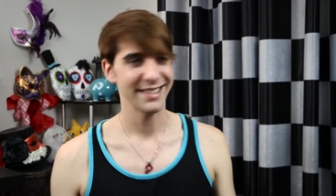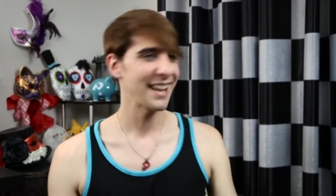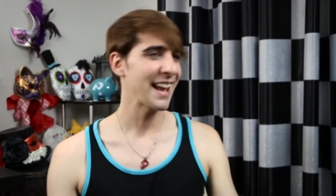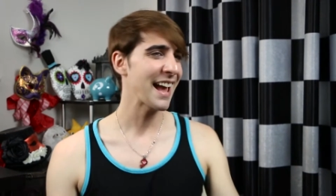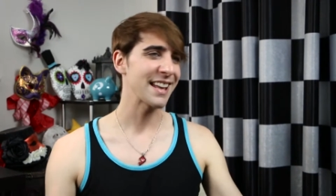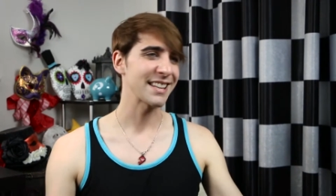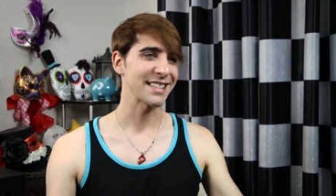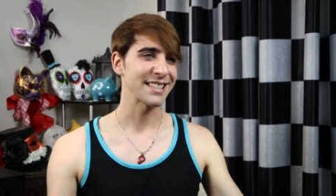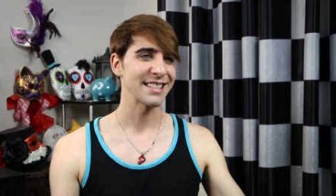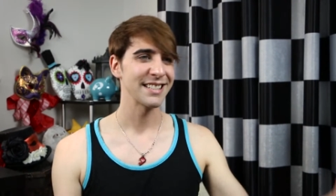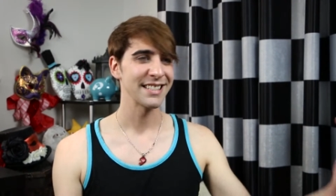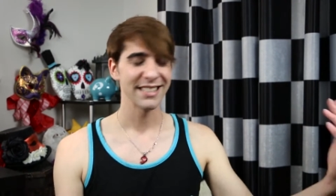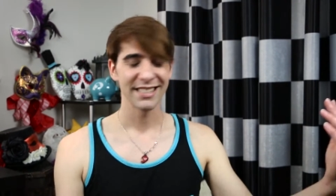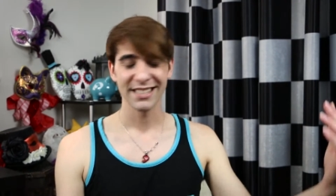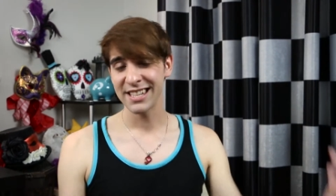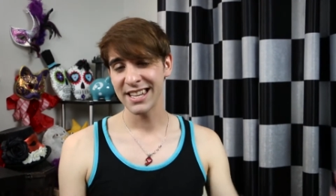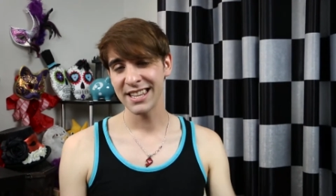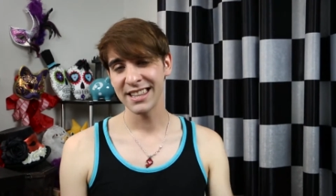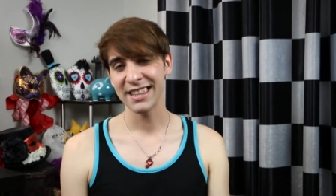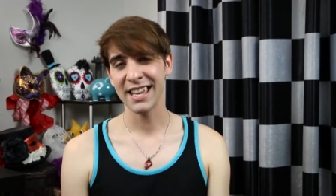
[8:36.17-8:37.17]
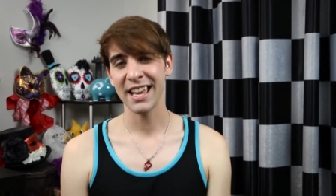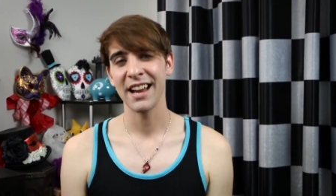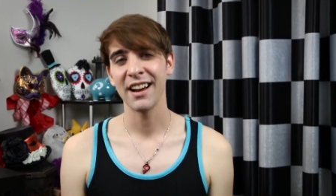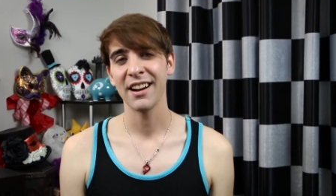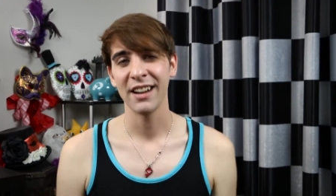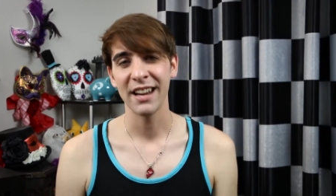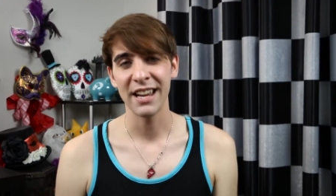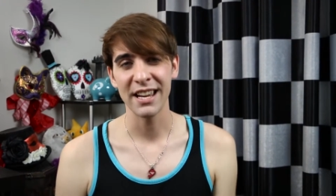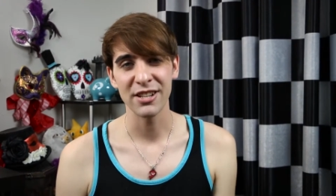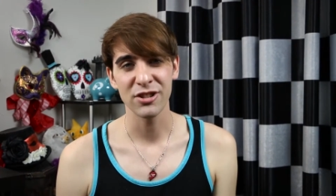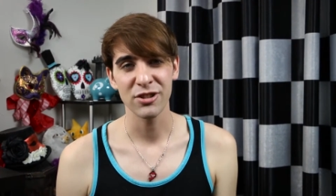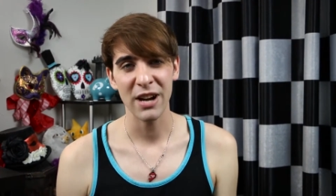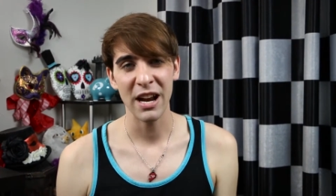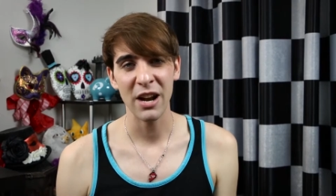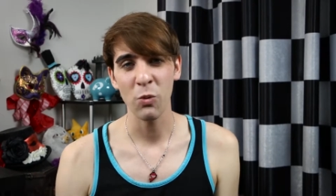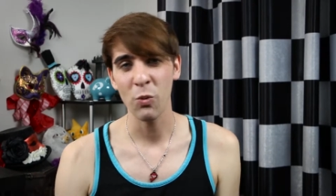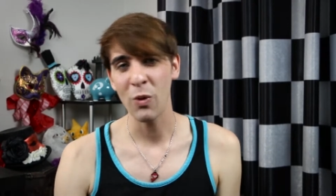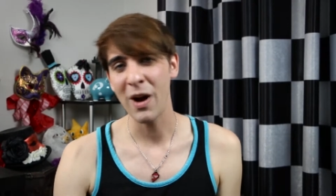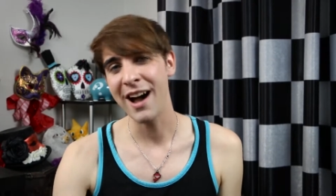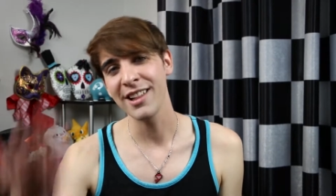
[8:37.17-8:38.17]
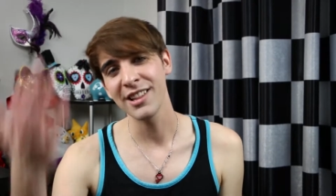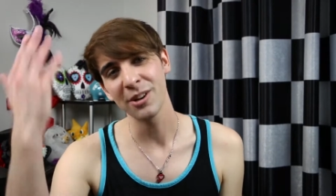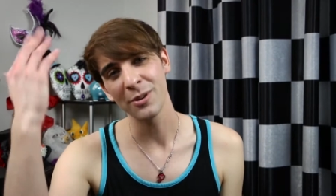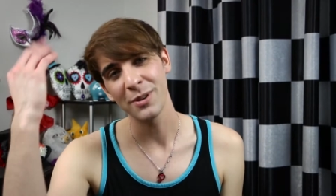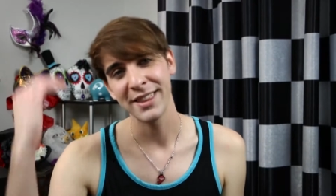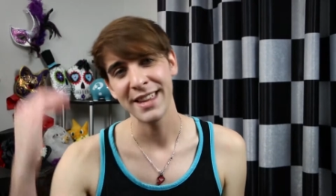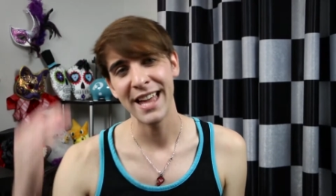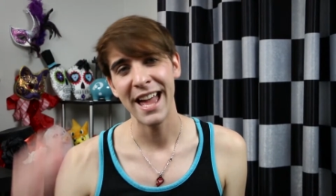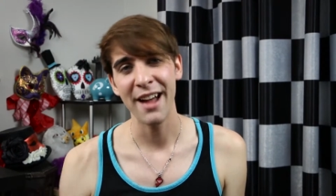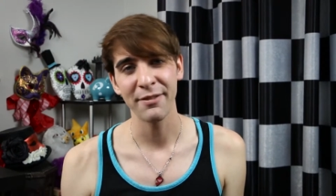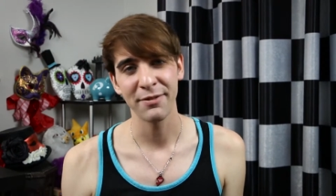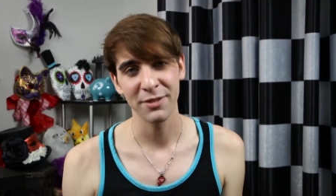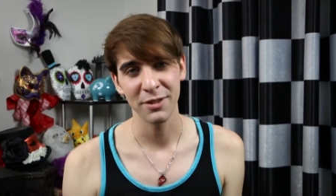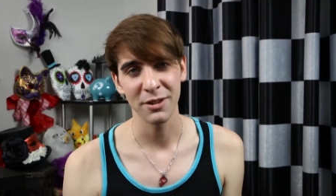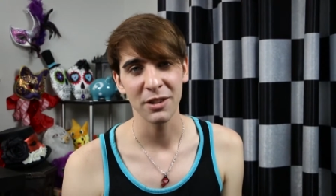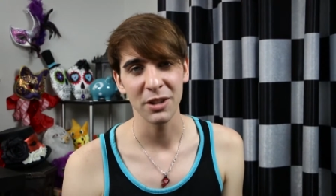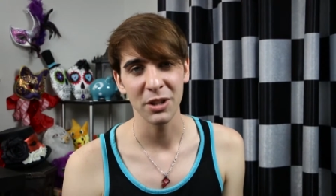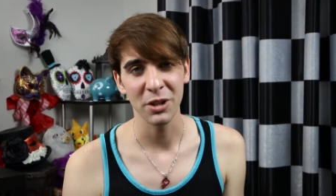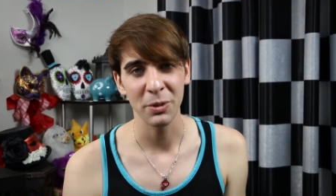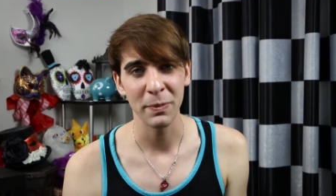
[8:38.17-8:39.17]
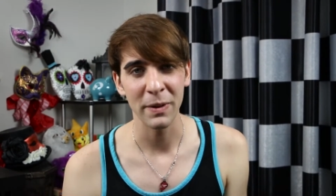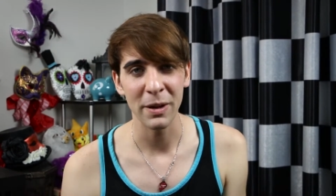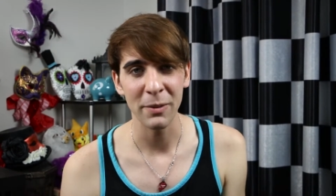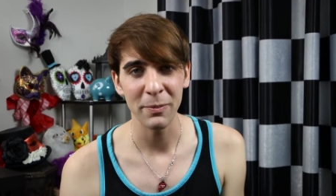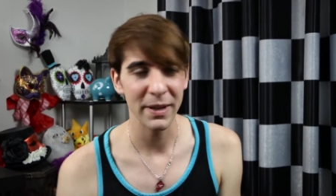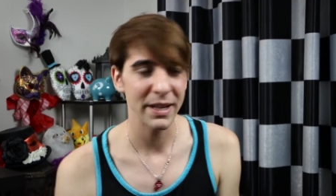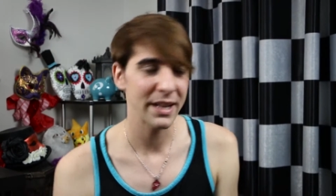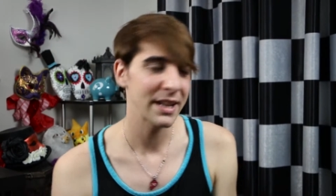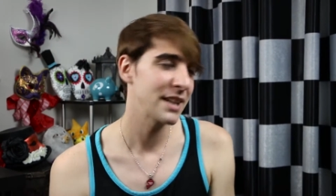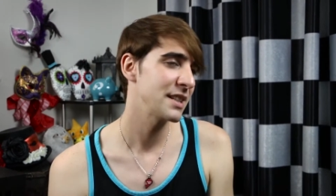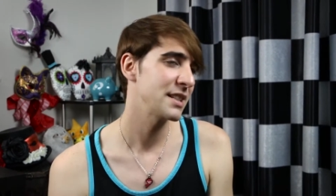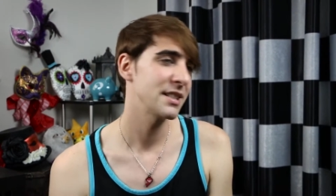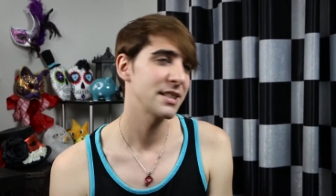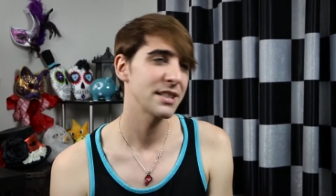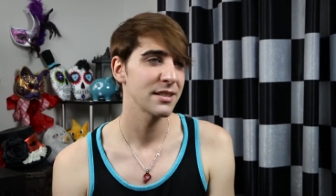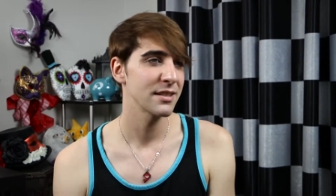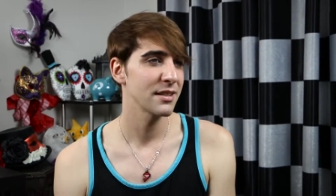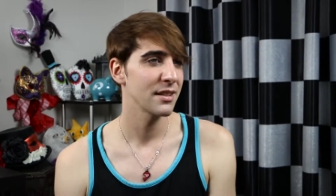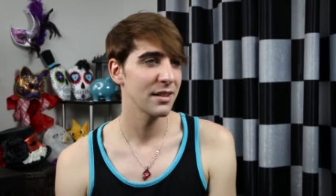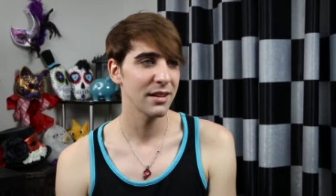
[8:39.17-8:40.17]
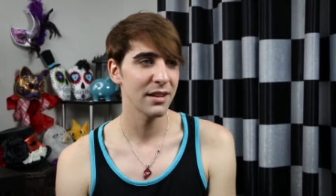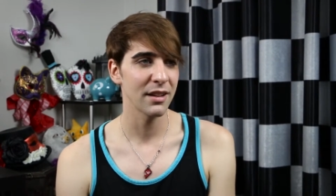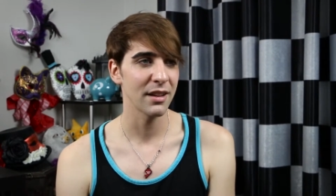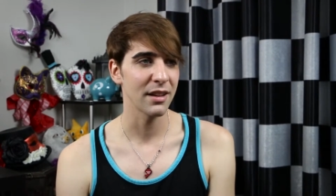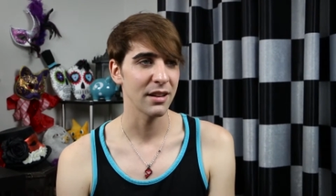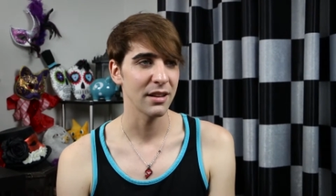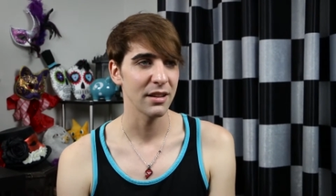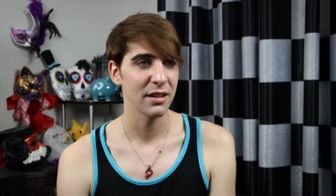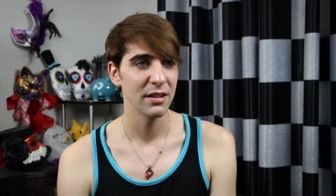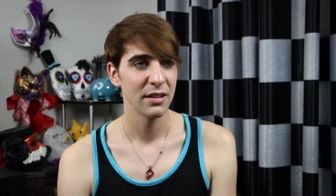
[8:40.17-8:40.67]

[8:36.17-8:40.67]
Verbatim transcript: Yes, sit there and try to wallow in that for a little bit because, ugh.